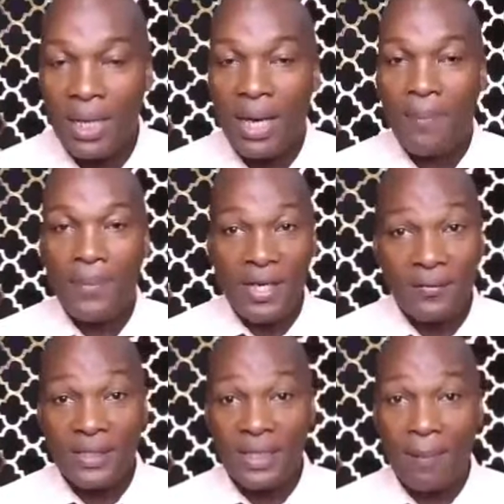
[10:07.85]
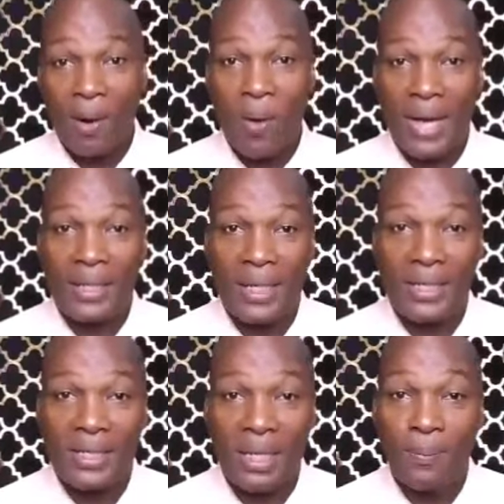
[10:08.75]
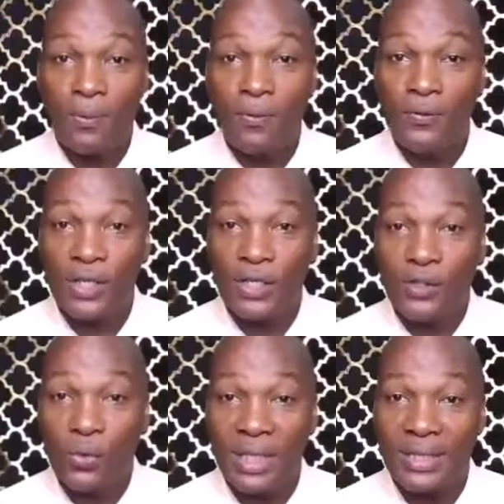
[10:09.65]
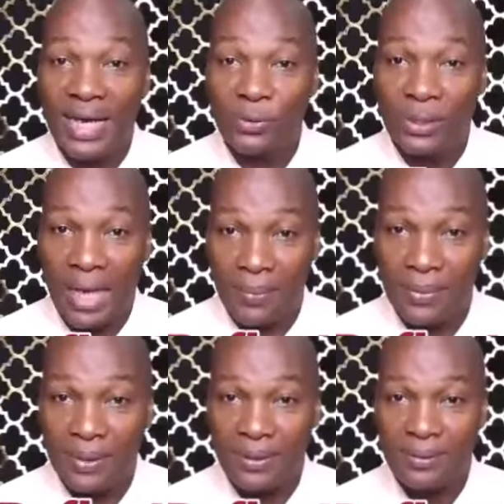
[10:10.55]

Benefit number 1 is improved student outcomes.